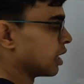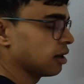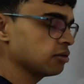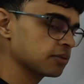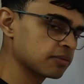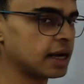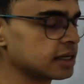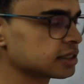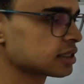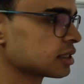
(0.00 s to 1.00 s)
Now I'll
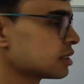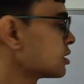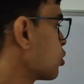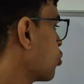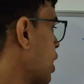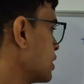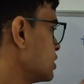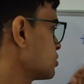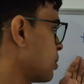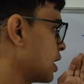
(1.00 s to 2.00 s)
discuss why
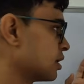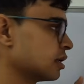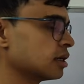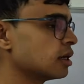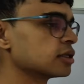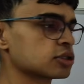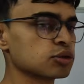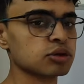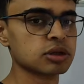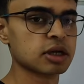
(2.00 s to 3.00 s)
this pattern
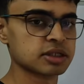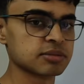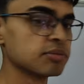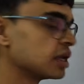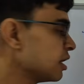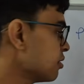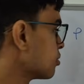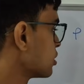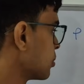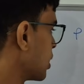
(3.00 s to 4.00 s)
suits
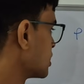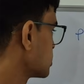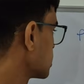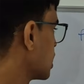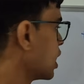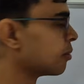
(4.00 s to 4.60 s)
me the best,